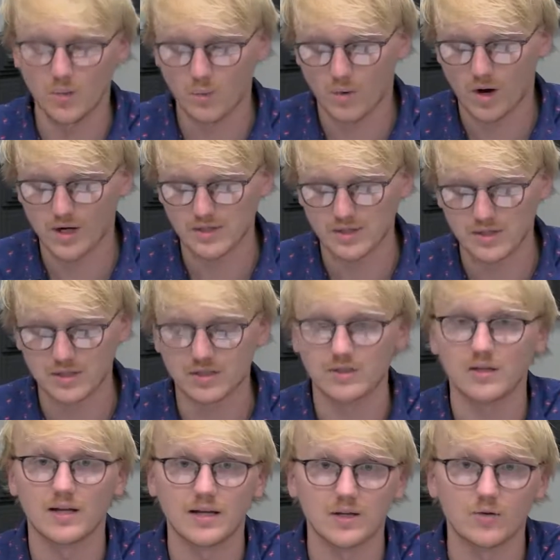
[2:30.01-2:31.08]

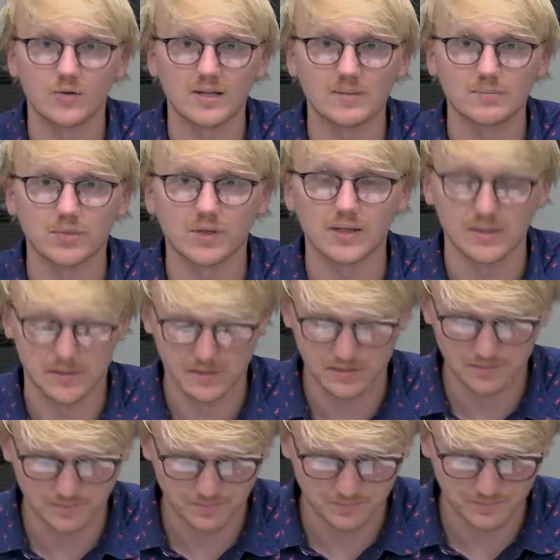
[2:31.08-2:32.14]
Washington a great place.